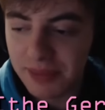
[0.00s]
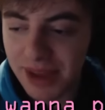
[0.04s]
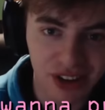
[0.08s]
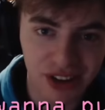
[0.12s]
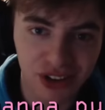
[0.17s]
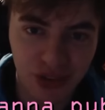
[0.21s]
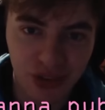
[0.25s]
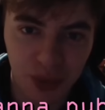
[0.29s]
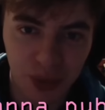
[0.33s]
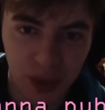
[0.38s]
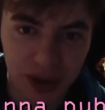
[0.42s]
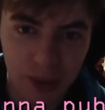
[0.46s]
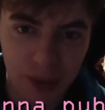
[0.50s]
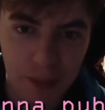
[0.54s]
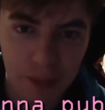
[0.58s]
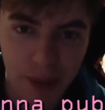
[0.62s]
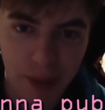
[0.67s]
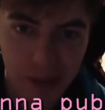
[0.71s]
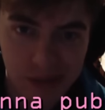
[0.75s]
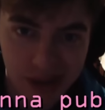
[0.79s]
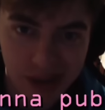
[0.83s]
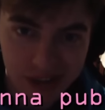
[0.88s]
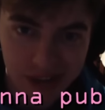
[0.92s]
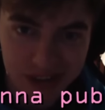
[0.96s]
I just want to
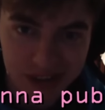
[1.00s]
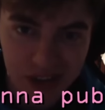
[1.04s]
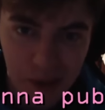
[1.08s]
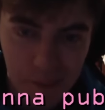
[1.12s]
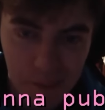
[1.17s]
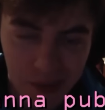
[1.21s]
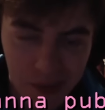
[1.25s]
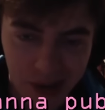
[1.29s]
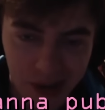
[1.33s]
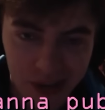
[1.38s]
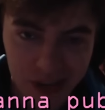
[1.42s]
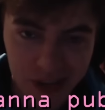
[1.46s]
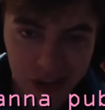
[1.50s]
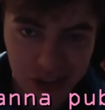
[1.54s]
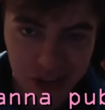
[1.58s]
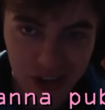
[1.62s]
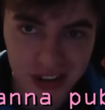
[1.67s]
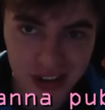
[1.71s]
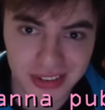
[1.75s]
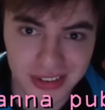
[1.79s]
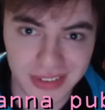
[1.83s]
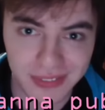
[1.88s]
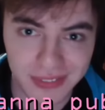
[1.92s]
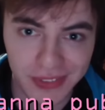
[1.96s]
publicly
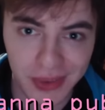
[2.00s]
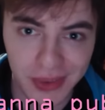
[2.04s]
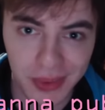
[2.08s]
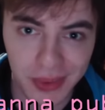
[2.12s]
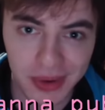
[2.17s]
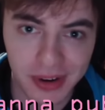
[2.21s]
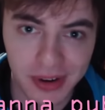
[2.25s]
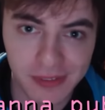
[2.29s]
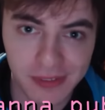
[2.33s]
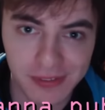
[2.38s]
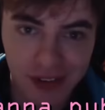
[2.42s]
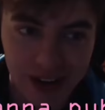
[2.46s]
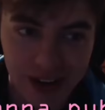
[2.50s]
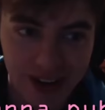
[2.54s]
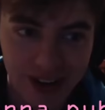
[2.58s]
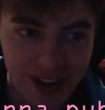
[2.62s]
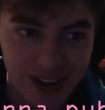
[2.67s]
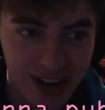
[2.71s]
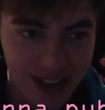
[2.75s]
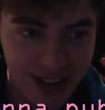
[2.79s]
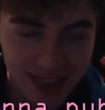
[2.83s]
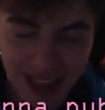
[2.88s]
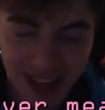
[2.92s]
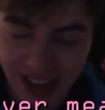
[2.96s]
apologize if you were offended
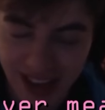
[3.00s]
at